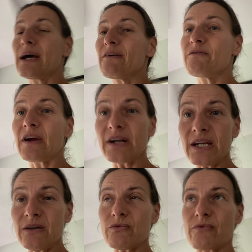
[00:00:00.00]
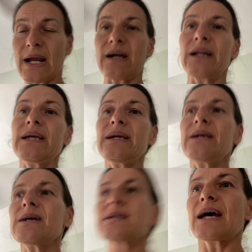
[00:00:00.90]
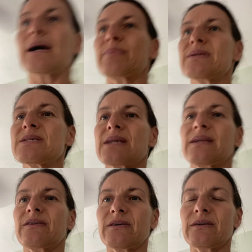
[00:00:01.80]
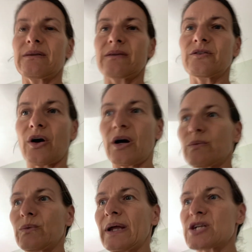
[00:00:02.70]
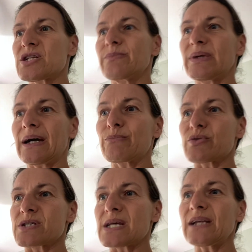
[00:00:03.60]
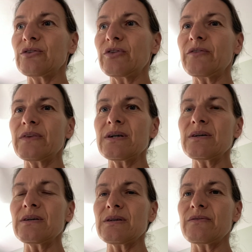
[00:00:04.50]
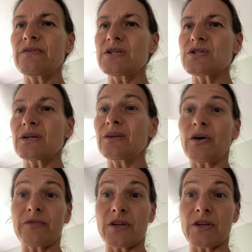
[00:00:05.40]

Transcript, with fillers: very rarely it happens that the, the dog will actually become protective of the fish skin, of the